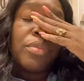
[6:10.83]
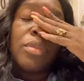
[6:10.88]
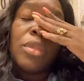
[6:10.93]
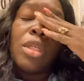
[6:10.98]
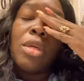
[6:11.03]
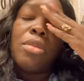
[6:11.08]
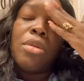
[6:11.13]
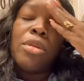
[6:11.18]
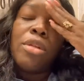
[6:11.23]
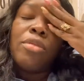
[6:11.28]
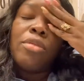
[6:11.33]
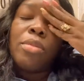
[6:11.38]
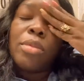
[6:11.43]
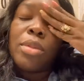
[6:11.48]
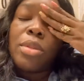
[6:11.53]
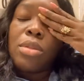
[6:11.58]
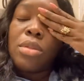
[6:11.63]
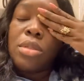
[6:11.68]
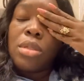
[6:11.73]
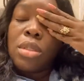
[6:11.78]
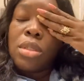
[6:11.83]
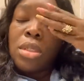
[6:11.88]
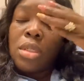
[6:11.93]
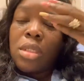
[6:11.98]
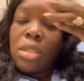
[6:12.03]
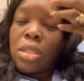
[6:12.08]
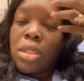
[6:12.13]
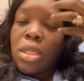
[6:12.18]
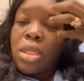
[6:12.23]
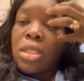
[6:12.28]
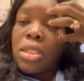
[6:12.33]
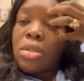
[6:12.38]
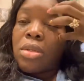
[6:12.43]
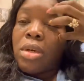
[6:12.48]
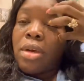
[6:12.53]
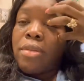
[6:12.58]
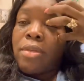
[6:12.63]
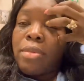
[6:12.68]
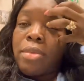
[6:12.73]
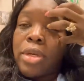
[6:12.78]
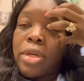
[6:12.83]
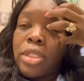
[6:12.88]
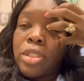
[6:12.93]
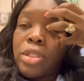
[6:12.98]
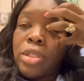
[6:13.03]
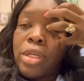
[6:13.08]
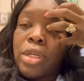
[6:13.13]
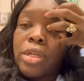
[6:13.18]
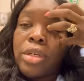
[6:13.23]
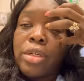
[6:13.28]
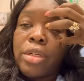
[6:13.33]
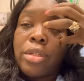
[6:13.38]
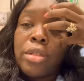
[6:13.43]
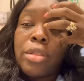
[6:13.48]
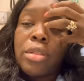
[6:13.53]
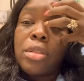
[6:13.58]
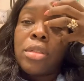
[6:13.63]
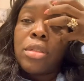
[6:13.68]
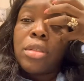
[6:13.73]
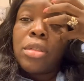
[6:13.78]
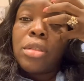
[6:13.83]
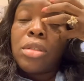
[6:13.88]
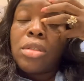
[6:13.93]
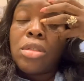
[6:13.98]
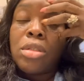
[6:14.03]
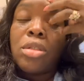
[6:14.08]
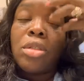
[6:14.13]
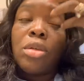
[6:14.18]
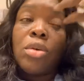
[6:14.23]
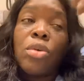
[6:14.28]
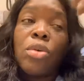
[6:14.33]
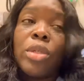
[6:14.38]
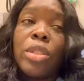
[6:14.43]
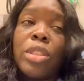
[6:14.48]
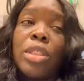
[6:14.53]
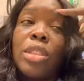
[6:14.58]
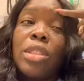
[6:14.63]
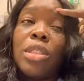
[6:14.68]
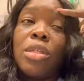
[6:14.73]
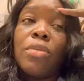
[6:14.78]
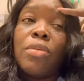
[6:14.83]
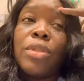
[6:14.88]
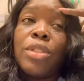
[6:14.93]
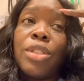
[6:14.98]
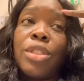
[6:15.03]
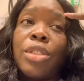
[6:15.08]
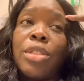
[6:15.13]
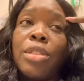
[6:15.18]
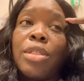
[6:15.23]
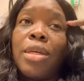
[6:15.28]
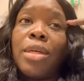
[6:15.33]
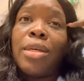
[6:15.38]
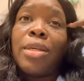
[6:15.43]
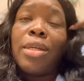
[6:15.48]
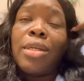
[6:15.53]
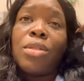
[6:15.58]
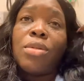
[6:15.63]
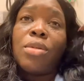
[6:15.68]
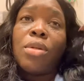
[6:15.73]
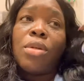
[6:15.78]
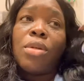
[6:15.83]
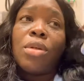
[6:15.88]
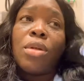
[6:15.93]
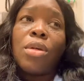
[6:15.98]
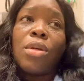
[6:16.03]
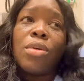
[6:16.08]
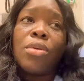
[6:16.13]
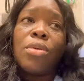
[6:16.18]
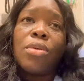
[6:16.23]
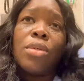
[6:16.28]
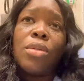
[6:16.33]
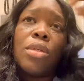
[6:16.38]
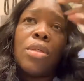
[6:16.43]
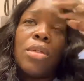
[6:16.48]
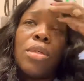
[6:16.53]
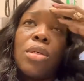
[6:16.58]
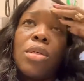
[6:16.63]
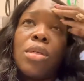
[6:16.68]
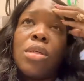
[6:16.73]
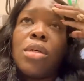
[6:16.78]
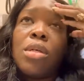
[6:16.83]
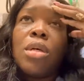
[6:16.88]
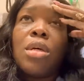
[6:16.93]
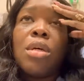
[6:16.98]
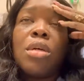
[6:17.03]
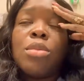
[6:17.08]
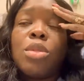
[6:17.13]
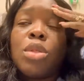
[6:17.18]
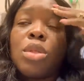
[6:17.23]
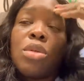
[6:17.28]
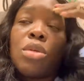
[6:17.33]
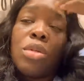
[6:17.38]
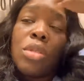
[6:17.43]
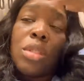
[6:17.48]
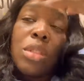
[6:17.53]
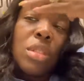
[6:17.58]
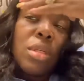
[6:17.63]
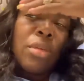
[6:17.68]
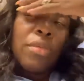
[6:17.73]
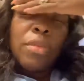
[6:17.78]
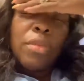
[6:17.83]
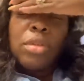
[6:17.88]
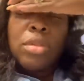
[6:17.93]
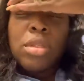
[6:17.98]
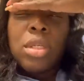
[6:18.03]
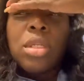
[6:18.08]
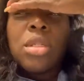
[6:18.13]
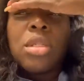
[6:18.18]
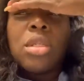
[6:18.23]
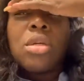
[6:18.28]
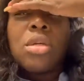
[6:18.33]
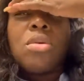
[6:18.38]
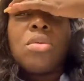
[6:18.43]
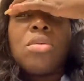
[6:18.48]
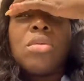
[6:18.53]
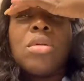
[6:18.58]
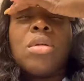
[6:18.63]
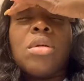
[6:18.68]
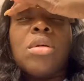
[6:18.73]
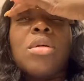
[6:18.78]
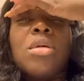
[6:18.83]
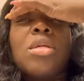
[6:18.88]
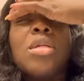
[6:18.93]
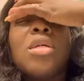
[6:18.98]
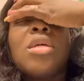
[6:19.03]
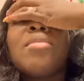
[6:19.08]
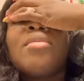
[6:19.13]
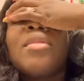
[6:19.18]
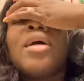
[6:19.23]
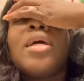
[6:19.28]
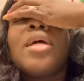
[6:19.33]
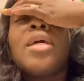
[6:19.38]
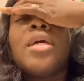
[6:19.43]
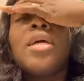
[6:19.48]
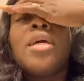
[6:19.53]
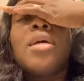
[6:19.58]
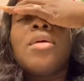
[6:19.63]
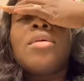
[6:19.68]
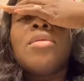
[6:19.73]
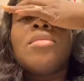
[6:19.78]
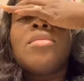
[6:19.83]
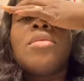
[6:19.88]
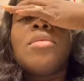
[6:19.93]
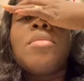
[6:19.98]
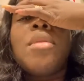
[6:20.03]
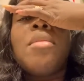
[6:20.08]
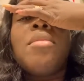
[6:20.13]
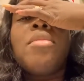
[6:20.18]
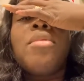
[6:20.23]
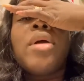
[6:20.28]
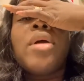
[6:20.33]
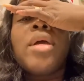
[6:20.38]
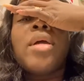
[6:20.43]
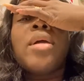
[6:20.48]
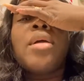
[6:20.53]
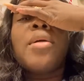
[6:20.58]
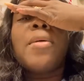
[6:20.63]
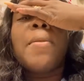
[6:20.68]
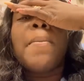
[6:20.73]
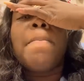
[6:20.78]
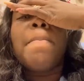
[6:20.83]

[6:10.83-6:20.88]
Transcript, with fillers: Unbelievable. I still have the pressure here. So the C T was just done not too long ago. Um, so they're going to see if there's anything going on in my head, in my brain.